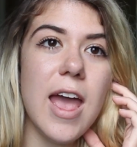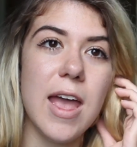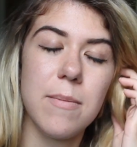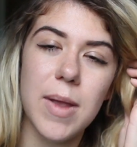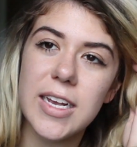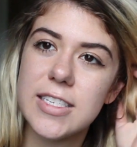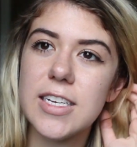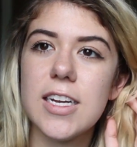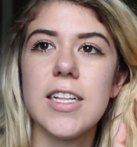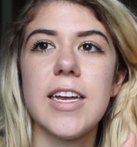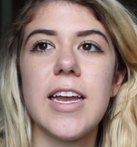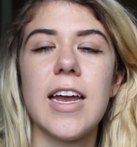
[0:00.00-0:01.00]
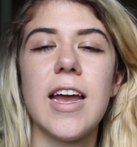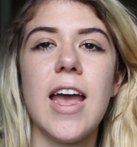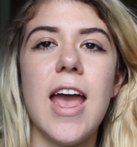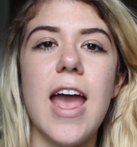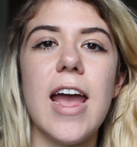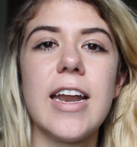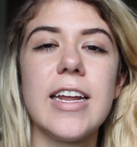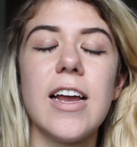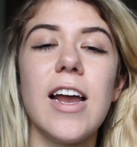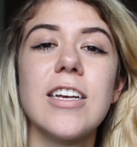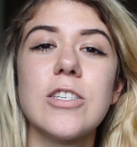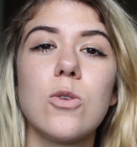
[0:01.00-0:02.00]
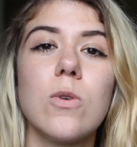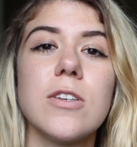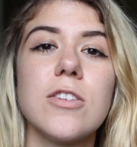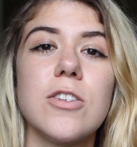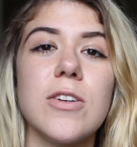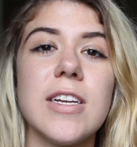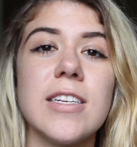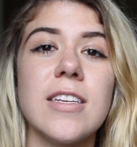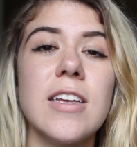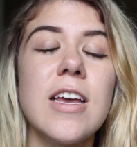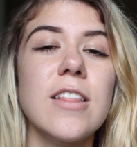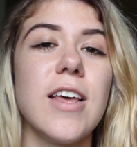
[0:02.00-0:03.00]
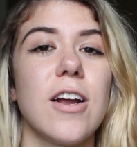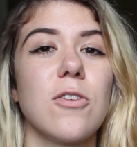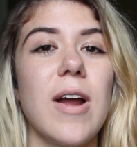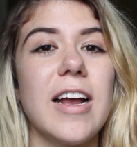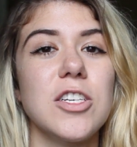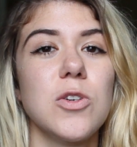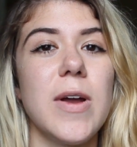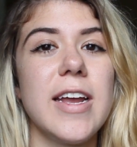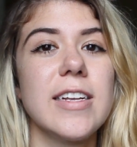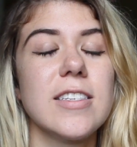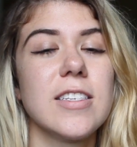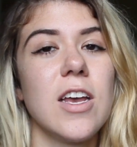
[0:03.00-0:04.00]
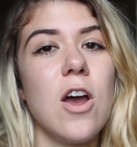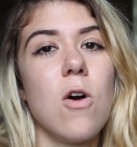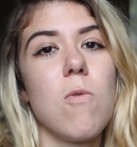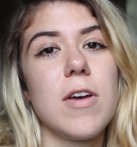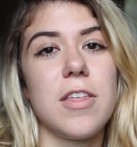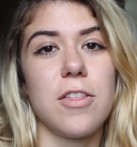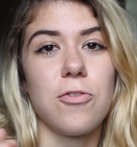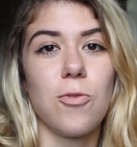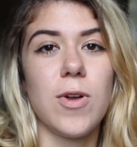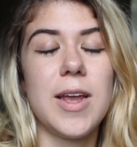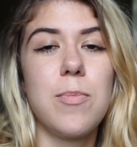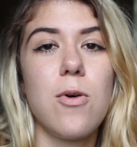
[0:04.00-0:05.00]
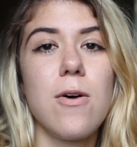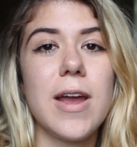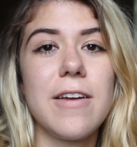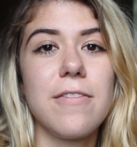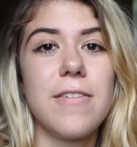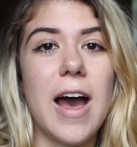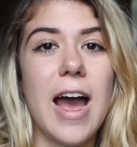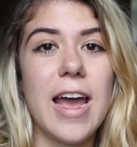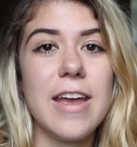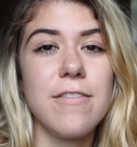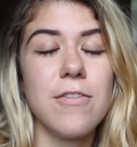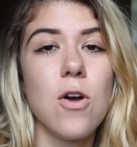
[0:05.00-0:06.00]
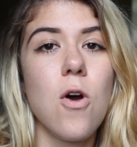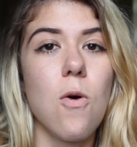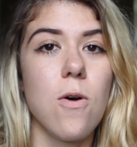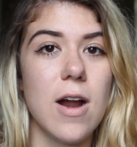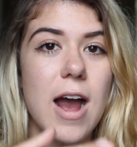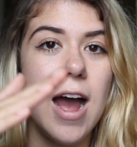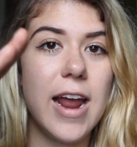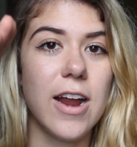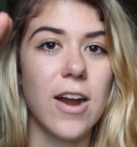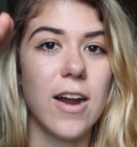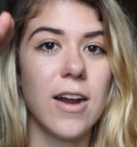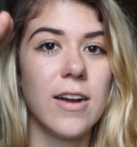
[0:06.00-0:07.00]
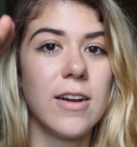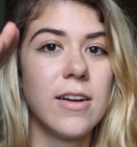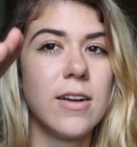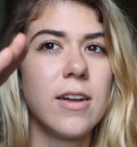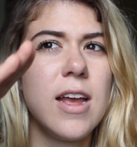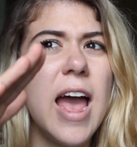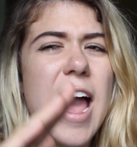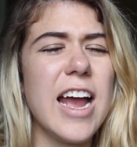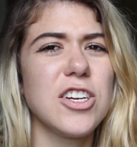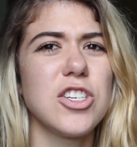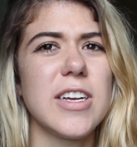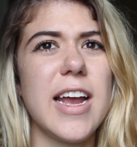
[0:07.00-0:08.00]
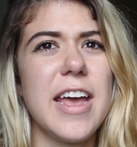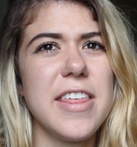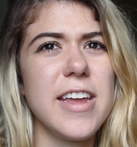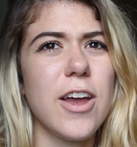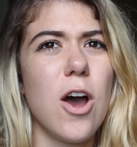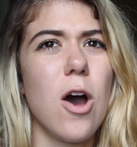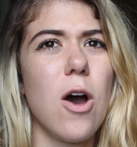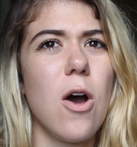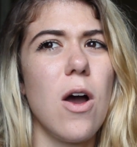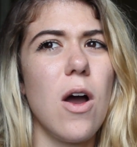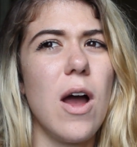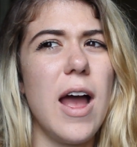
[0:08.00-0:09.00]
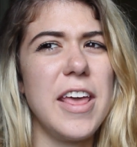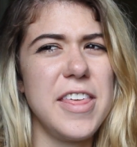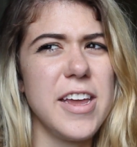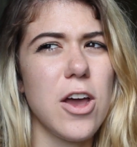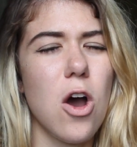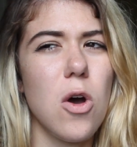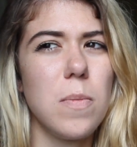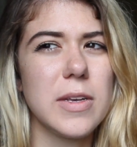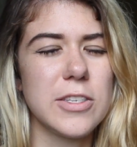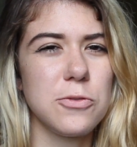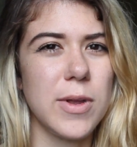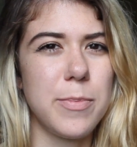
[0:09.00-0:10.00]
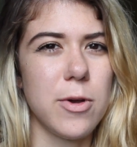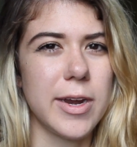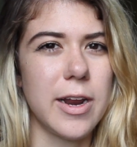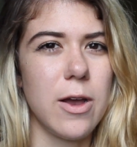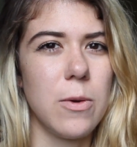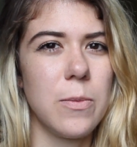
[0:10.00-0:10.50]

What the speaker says: And basically, any high school student that graduates with a 3.5 or higher, actually, I think Hope is 3.0,